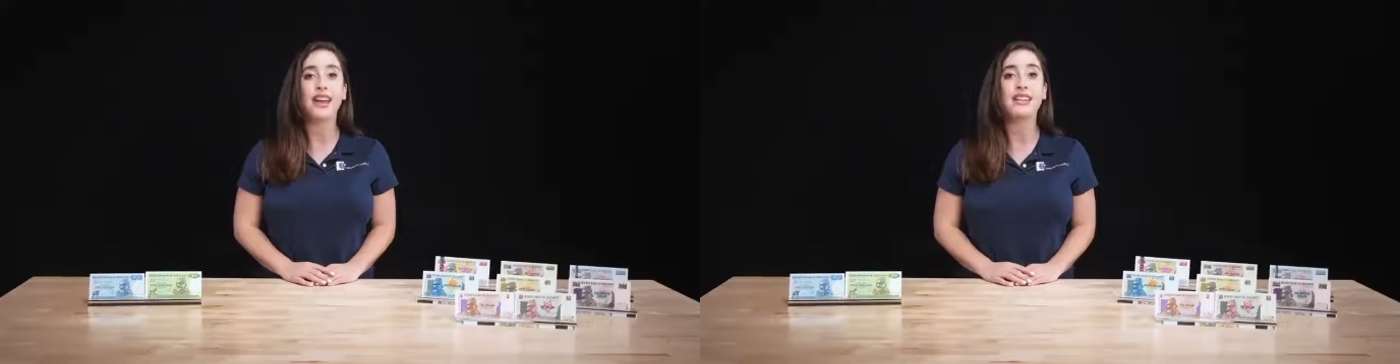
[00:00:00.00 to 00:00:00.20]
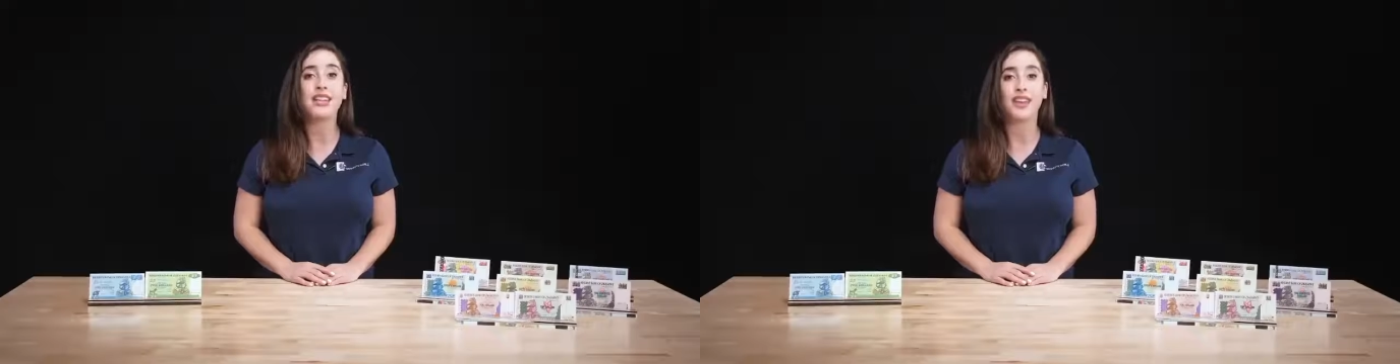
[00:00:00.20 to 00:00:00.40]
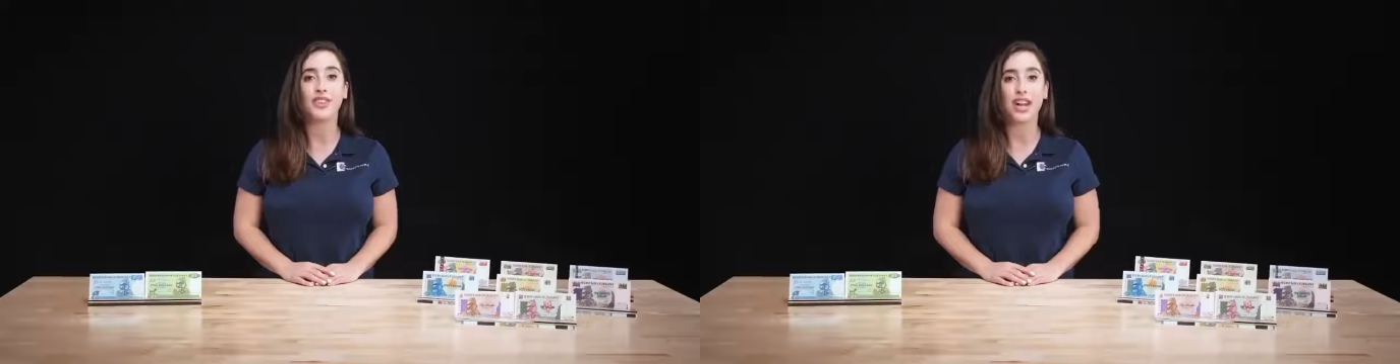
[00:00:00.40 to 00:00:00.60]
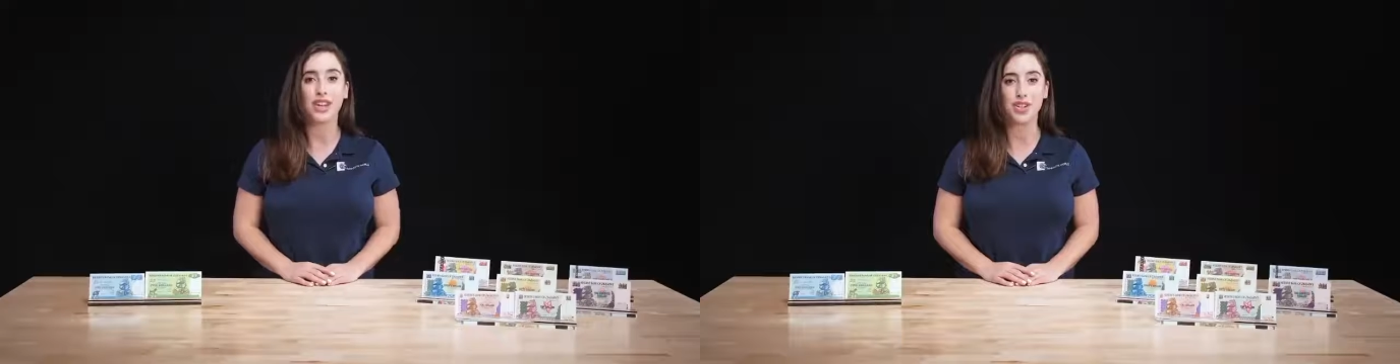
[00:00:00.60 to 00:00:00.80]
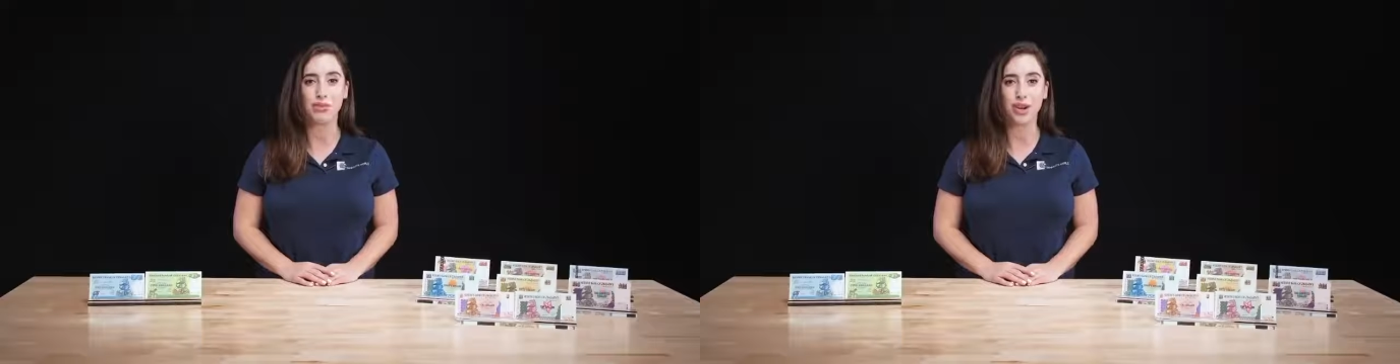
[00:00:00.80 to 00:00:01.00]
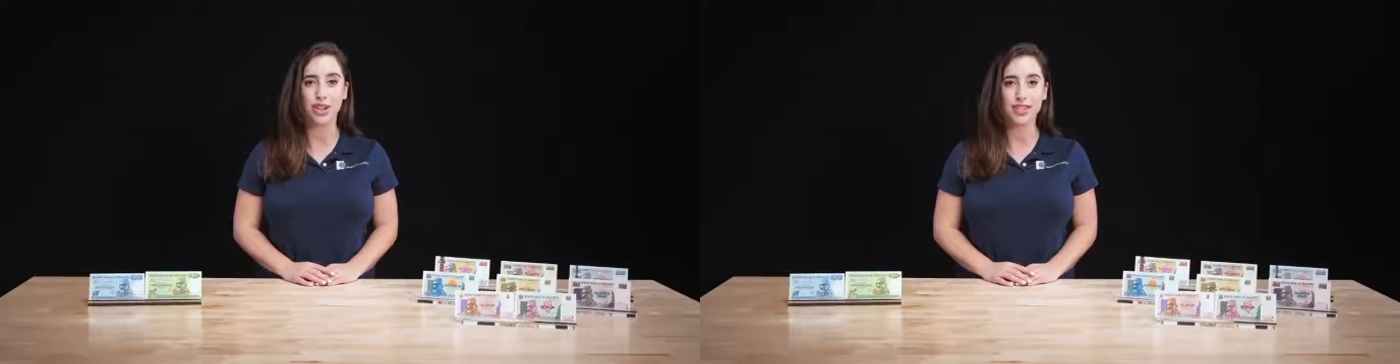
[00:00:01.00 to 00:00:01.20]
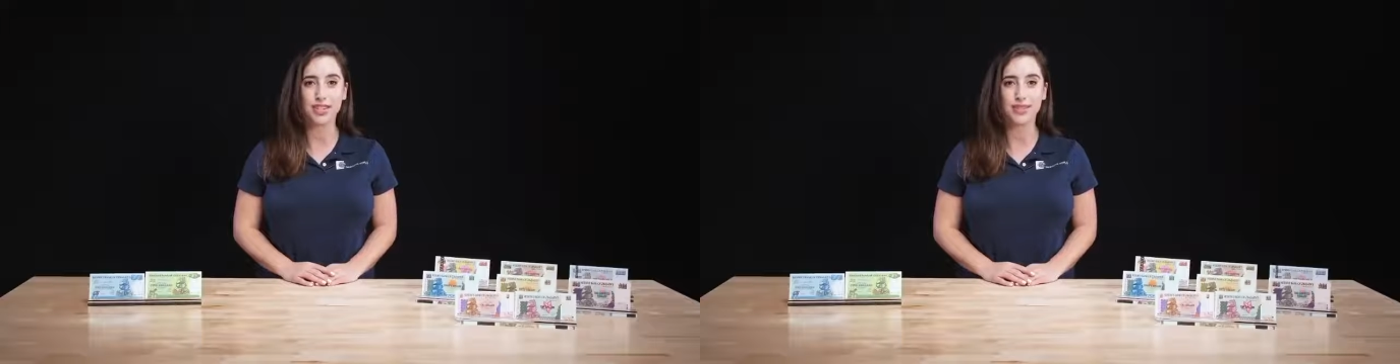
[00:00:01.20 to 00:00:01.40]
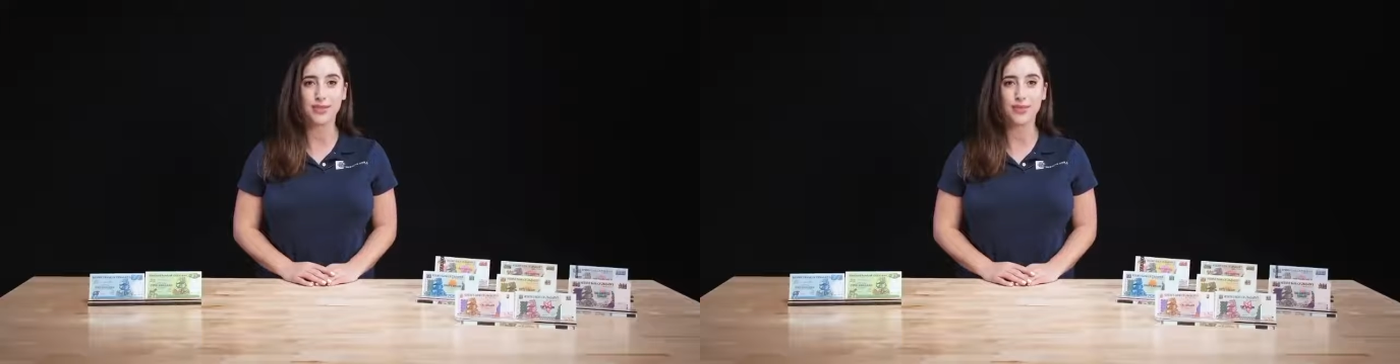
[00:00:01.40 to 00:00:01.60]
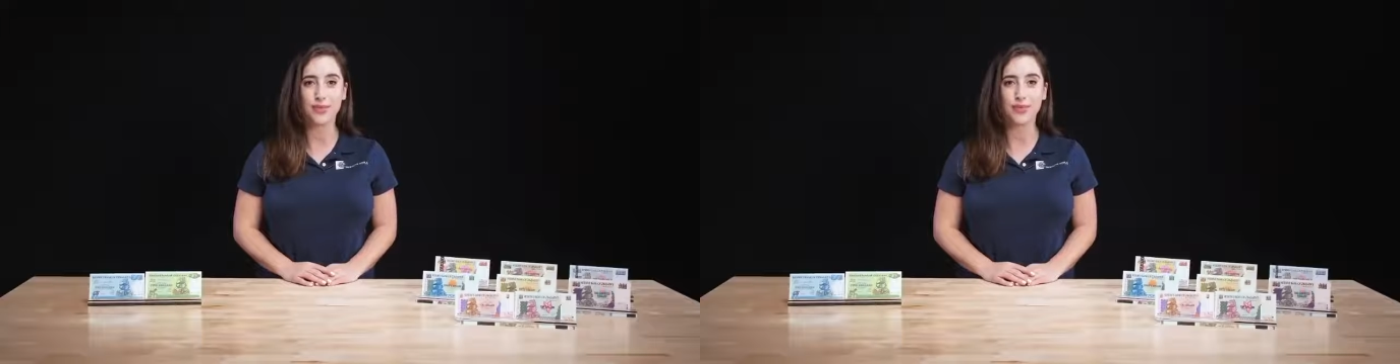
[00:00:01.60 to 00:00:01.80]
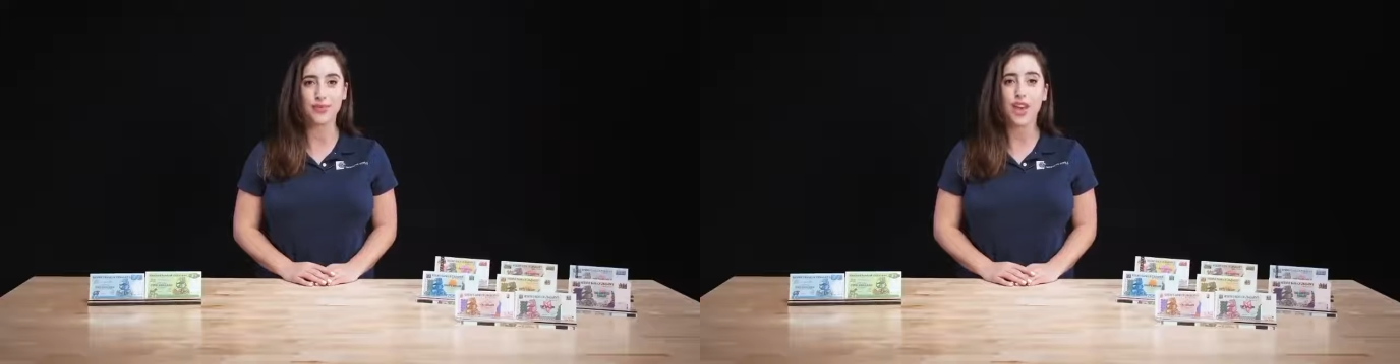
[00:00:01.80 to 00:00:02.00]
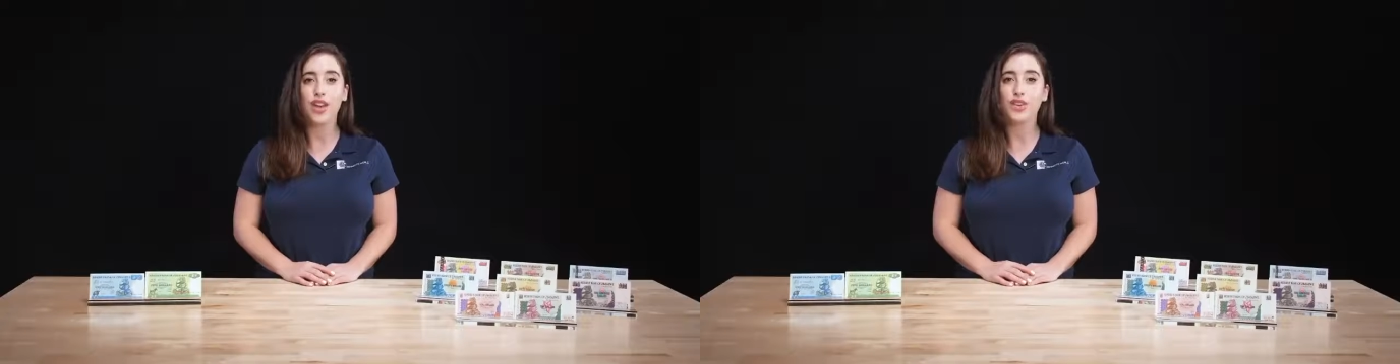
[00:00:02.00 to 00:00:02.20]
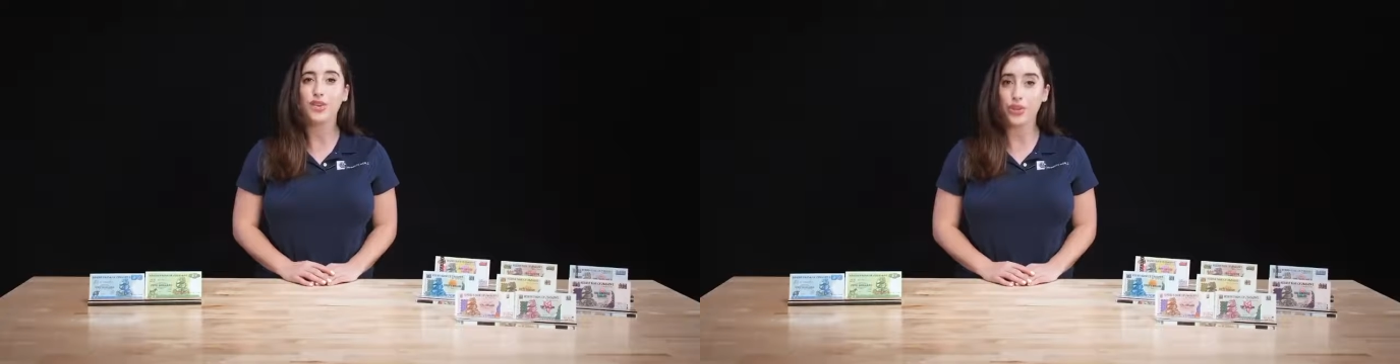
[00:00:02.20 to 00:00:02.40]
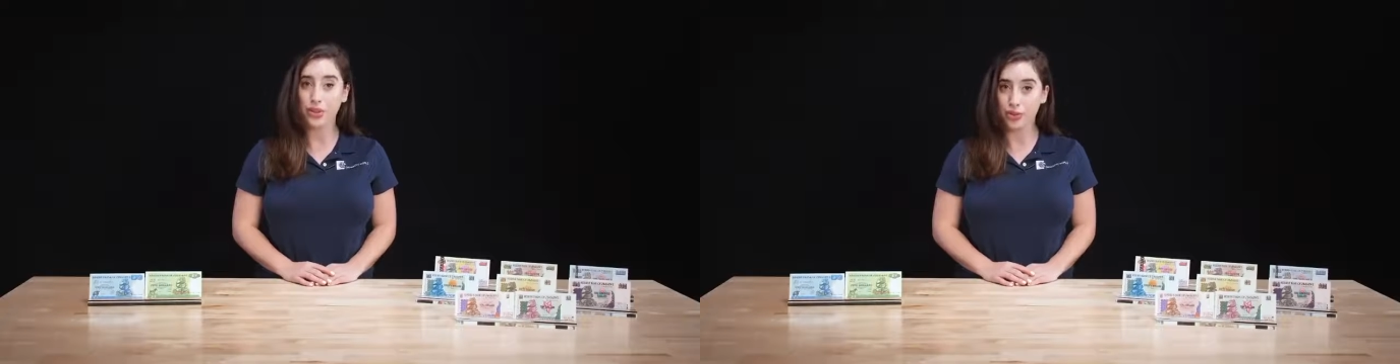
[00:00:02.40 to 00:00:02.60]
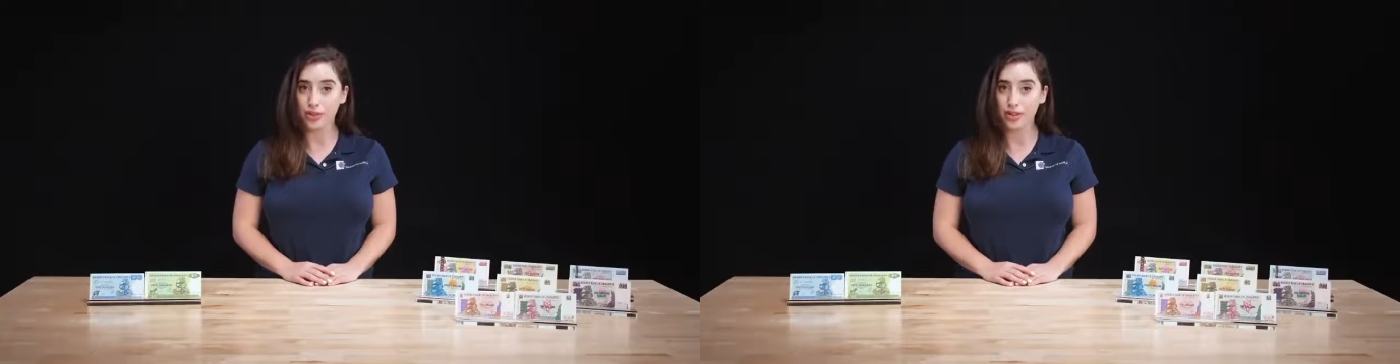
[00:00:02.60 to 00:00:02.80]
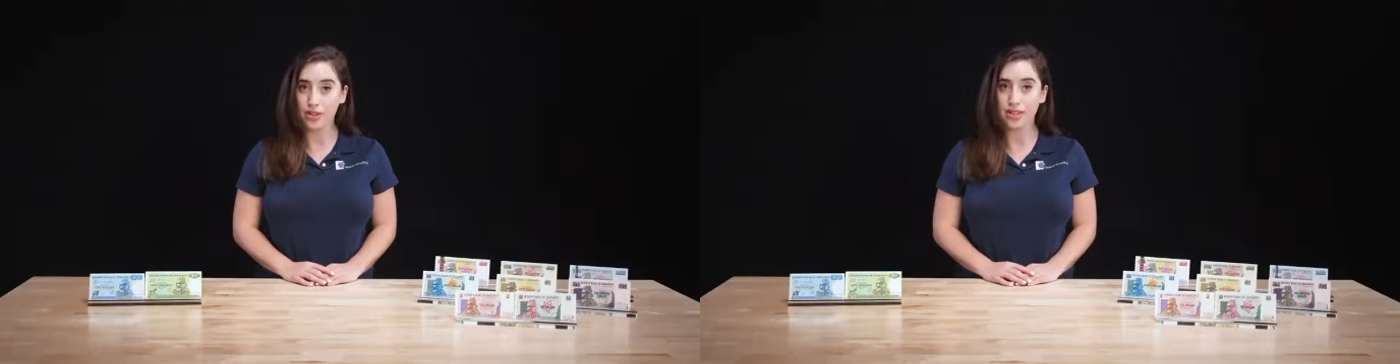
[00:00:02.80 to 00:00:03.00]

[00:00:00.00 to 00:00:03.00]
and identification marks. Soon,